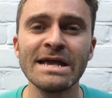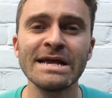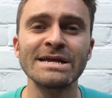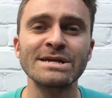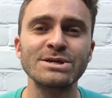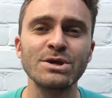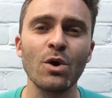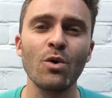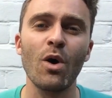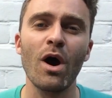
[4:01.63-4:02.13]

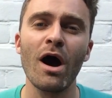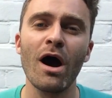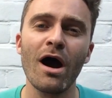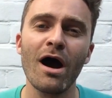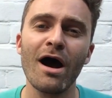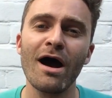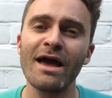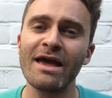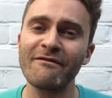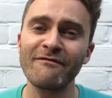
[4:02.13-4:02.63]
So,
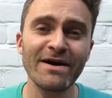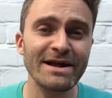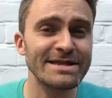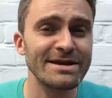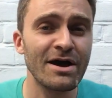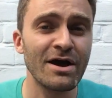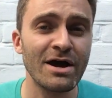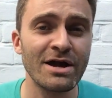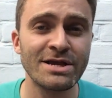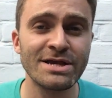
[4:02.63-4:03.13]
in fact,
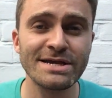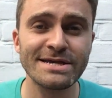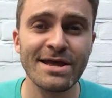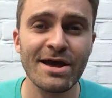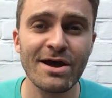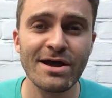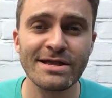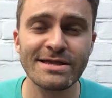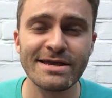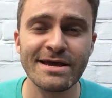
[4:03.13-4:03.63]
I just
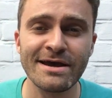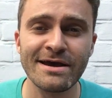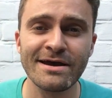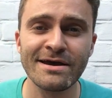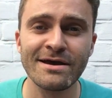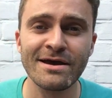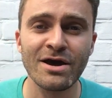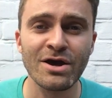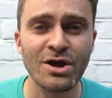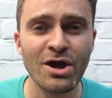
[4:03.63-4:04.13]
heard
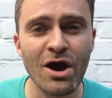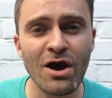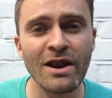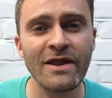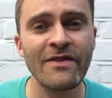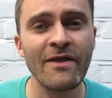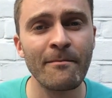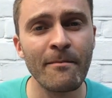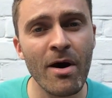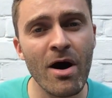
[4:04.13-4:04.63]
a girl
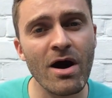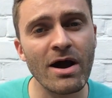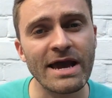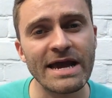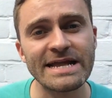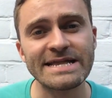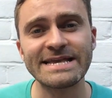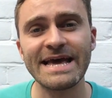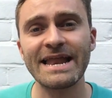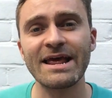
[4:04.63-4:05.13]
in the
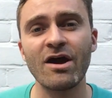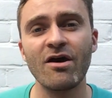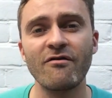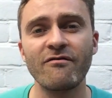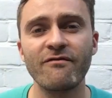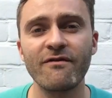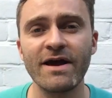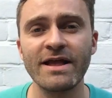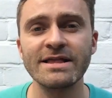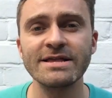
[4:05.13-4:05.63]
market telling her
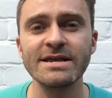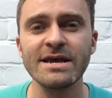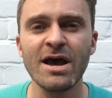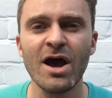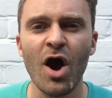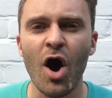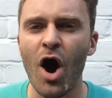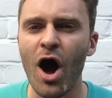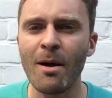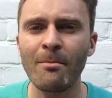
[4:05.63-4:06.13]
friend,
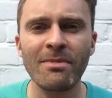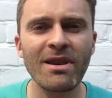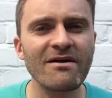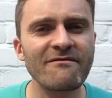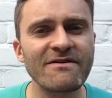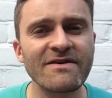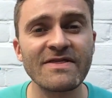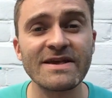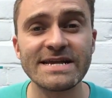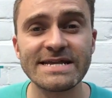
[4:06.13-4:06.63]
"I'm
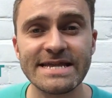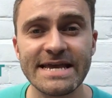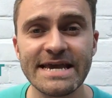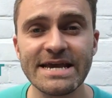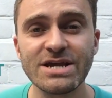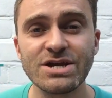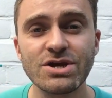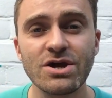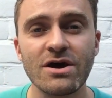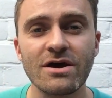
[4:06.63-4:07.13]
loving this
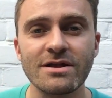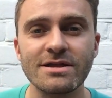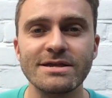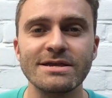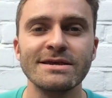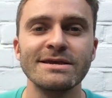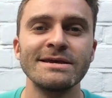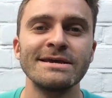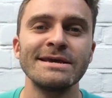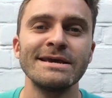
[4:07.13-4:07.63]
t-shirt."
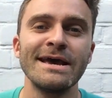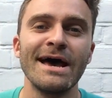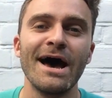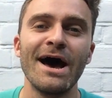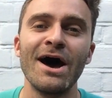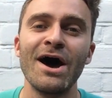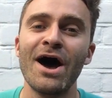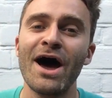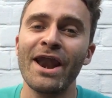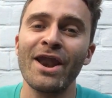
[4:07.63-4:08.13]

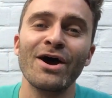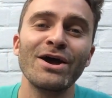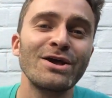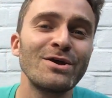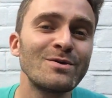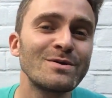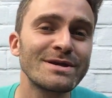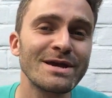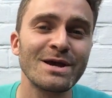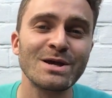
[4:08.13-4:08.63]
And I
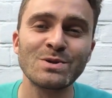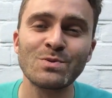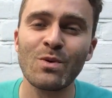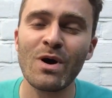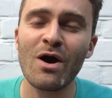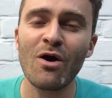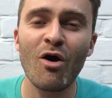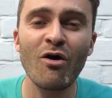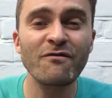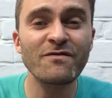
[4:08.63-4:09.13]
use it as
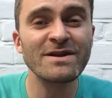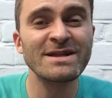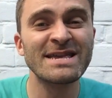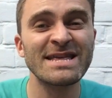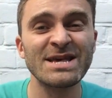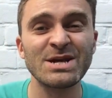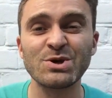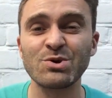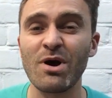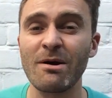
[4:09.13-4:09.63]
well, often to
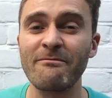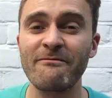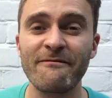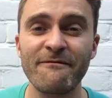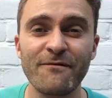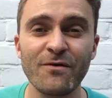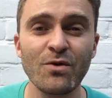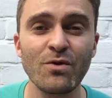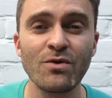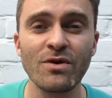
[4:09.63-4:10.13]
describe
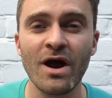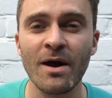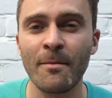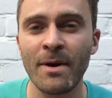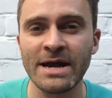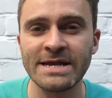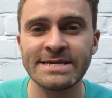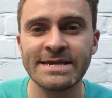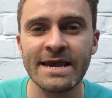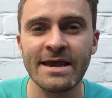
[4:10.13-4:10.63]
food. I
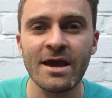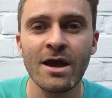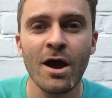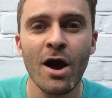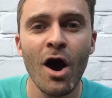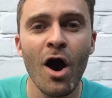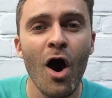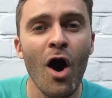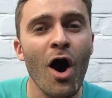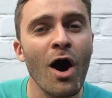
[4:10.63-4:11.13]
might say,
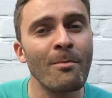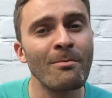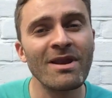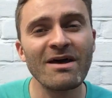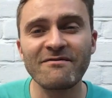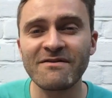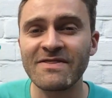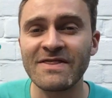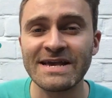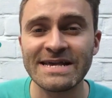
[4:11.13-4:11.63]
"I'm
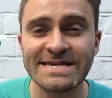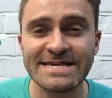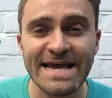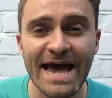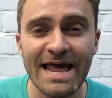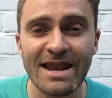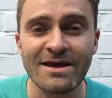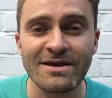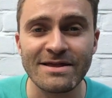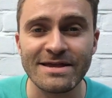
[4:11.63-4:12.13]
loving this
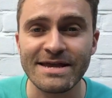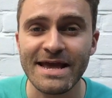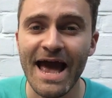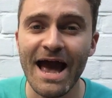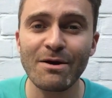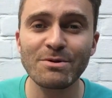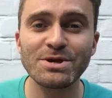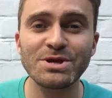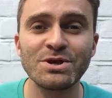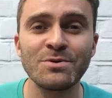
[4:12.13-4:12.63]
salad.
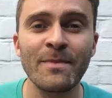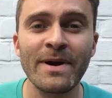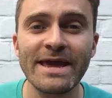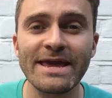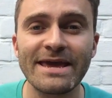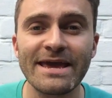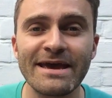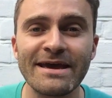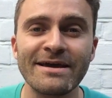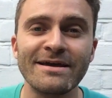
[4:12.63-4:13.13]
How did you
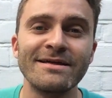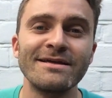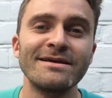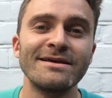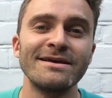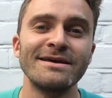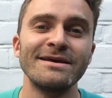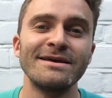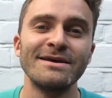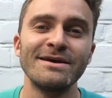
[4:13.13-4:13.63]
make it?
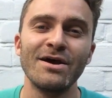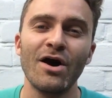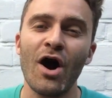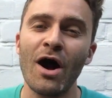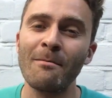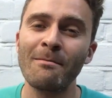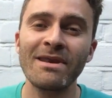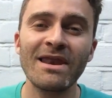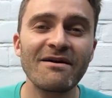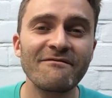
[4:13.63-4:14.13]

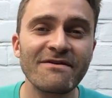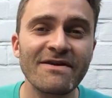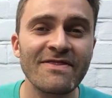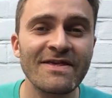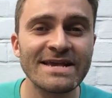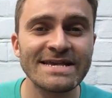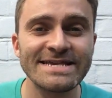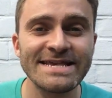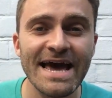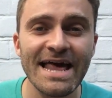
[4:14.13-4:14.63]
I'm loving
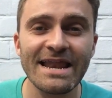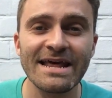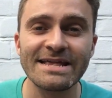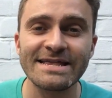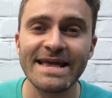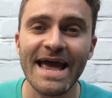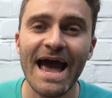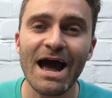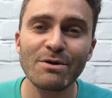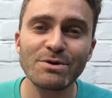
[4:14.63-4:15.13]
this salad.
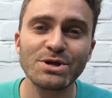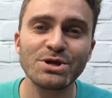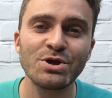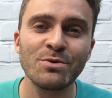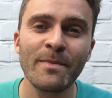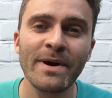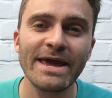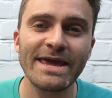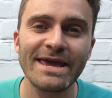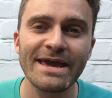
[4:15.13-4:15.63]
How did you
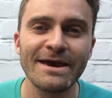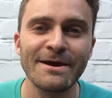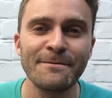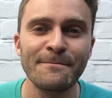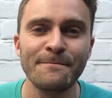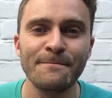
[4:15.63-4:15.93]
make it?"